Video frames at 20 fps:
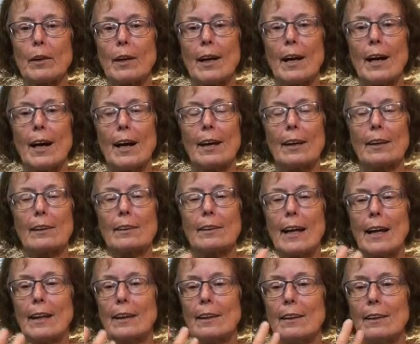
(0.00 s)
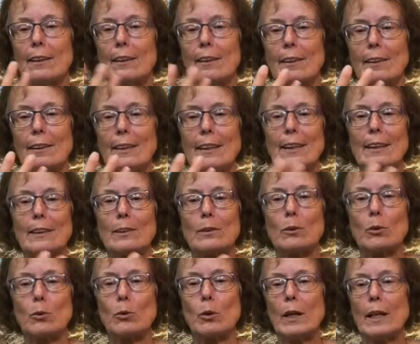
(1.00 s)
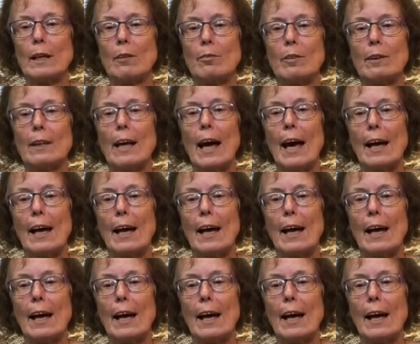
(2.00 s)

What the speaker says: then leads to even